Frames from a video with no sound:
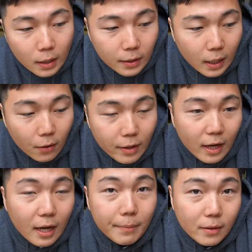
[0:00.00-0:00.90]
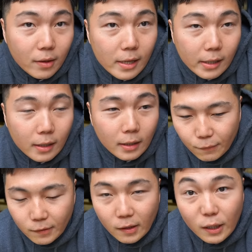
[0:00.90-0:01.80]
Now that got me thinking
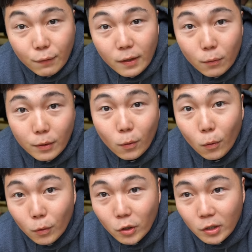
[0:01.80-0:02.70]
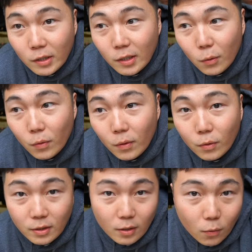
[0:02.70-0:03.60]
if the lift kit we ordered
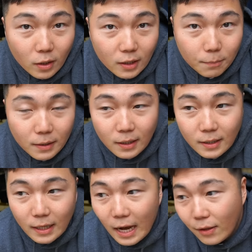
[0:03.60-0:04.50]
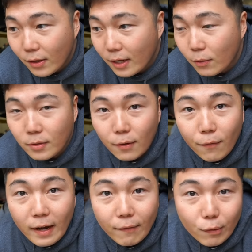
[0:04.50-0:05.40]
was gonna work because I thought it was a
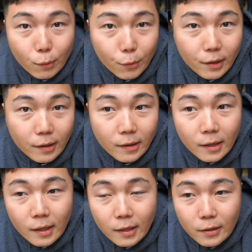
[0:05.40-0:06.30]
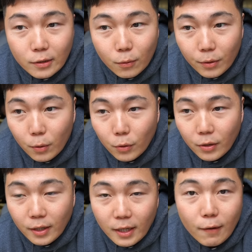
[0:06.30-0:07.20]
5.3. So we ordered
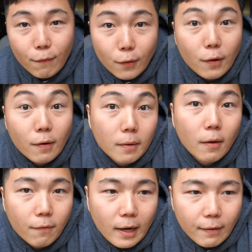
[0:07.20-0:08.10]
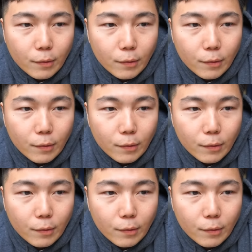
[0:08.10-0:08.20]
a kit for a 5.3.